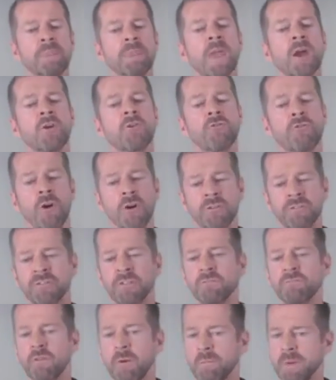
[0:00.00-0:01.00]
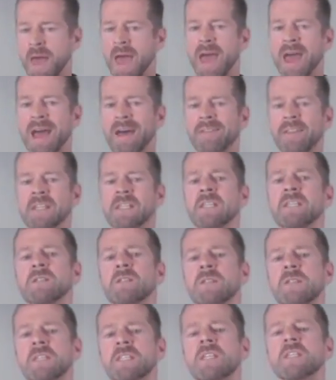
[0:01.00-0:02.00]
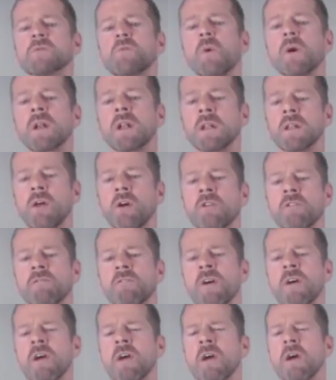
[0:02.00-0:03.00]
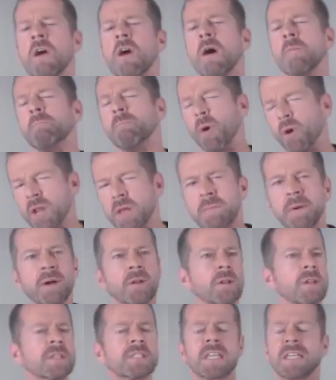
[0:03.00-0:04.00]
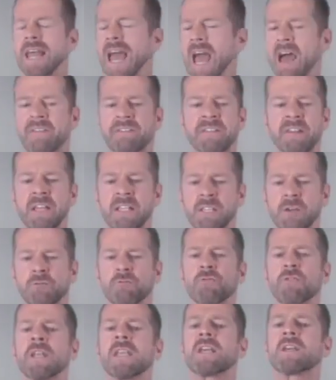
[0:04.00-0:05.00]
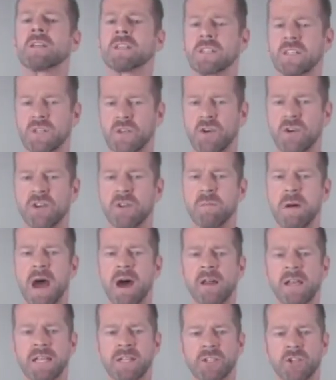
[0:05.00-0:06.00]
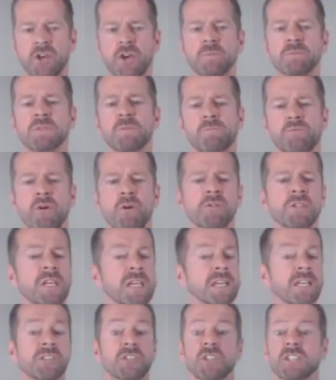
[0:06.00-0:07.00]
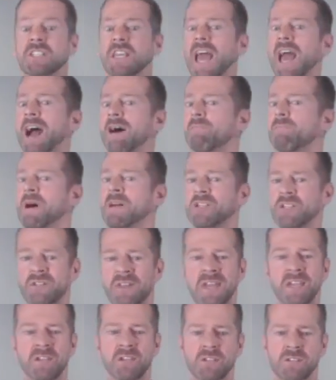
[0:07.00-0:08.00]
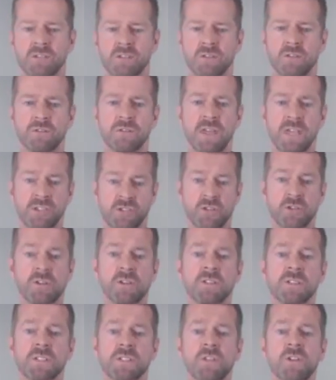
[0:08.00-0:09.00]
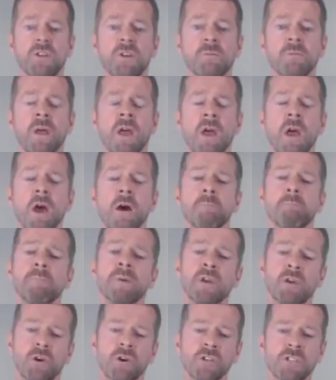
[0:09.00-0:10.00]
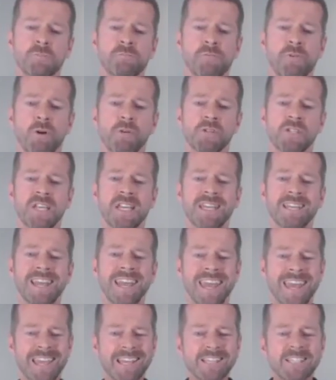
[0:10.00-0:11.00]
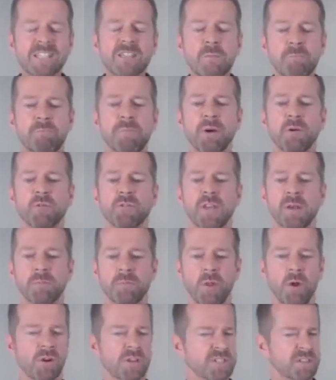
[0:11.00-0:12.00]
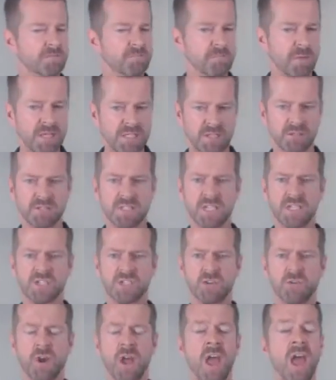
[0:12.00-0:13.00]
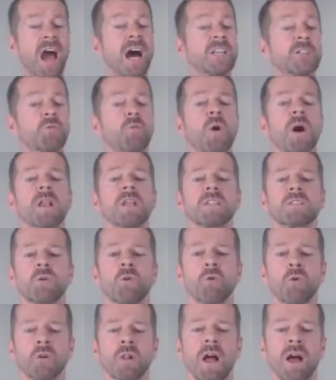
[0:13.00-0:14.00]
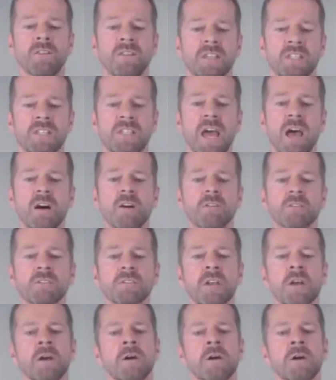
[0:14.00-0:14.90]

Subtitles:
Growth and repair, and this is what a lot of bodybuilders and athletes are really concerned about in terms of protein and just how much they should consume, because protein is the building blocks of muscle tissue as well as all other cells.